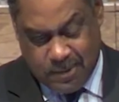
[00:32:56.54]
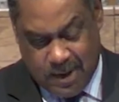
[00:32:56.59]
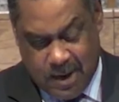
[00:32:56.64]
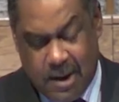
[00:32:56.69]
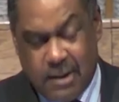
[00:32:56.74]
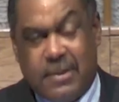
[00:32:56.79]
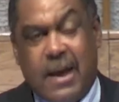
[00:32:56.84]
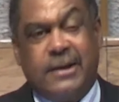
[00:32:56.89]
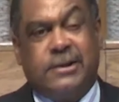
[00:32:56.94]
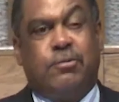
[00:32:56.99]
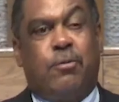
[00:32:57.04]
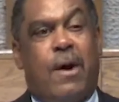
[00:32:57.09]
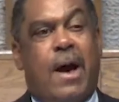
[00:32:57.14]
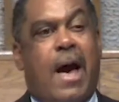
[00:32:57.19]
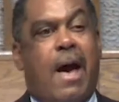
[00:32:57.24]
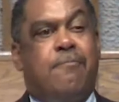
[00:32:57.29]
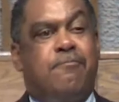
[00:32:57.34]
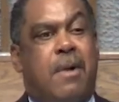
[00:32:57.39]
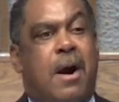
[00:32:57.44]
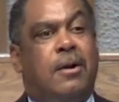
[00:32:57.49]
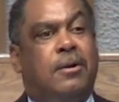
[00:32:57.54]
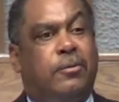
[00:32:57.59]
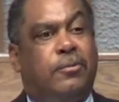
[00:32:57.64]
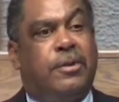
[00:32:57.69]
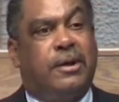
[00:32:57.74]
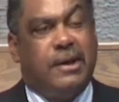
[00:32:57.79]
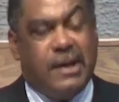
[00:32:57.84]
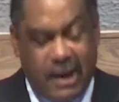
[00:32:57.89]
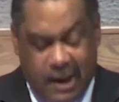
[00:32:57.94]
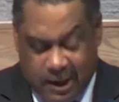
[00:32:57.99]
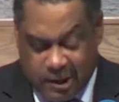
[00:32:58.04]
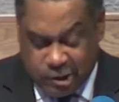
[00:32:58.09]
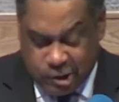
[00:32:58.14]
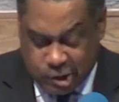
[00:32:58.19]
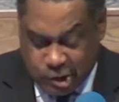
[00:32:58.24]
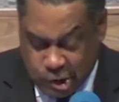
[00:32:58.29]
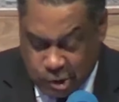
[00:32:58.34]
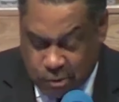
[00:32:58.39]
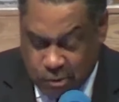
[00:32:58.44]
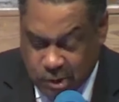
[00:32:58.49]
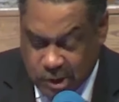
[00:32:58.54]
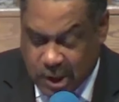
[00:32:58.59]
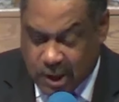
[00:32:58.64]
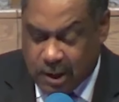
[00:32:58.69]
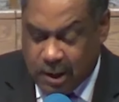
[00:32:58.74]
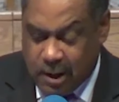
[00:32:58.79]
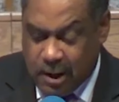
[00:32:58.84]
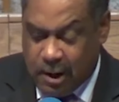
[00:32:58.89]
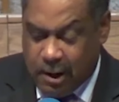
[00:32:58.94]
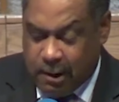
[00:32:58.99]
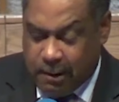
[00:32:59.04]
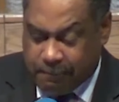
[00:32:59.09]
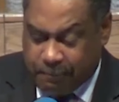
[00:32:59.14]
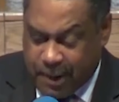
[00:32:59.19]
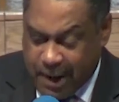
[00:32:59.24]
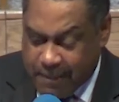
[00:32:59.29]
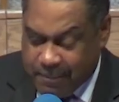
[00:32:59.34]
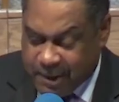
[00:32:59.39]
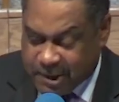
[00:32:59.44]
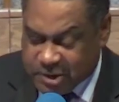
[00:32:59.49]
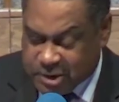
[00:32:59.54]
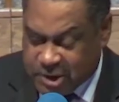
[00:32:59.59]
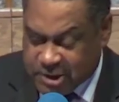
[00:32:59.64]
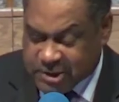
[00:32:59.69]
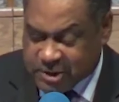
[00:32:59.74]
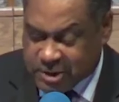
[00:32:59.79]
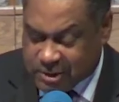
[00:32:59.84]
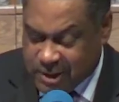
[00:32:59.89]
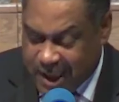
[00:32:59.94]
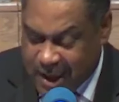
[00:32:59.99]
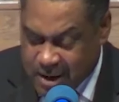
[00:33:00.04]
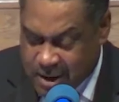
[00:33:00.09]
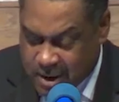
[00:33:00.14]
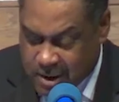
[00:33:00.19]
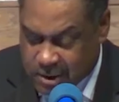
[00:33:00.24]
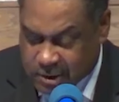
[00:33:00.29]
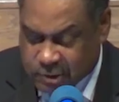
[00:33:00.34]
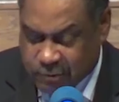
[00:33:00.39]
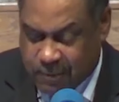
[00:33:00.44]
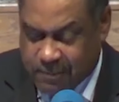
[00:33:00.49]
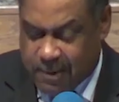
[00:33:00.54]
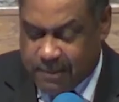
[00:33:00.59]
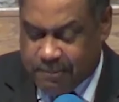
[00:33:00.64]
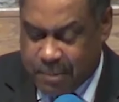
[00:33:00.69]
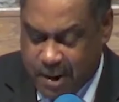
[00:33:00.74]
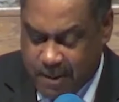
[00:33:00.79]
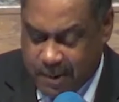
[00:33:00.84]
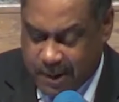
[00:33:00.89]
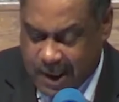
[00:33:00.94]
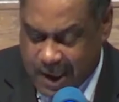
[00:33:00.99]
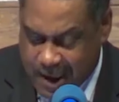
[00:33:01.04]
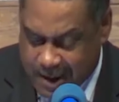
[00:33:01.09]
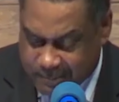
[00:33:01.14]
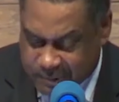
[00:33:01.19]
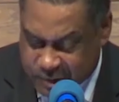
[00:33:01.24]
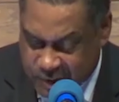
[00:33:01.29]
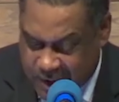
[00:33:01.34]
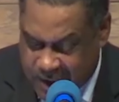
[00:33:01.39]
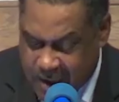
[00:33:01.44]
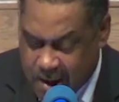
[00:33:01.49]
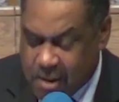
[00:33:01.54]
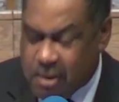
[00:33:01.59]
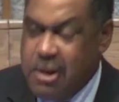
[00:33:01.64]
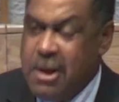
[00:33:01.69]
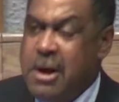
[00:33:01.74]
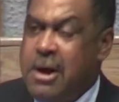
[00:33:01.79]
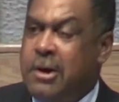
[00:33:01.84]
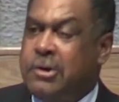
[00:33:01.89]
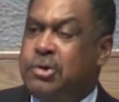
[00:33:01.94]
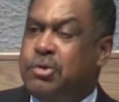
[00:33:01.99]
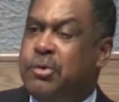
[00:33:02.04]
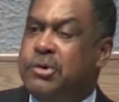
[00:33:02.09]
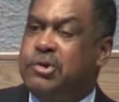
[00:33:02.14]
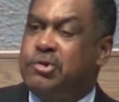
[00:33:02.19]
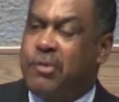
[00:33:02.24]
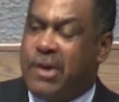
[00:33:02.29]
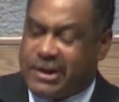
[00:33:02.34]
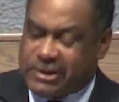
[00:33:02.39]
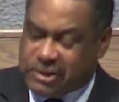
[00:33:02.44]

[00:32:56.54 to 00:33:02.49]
That's why Martin Luther King Jr. published his letters from a Birmingham jail to address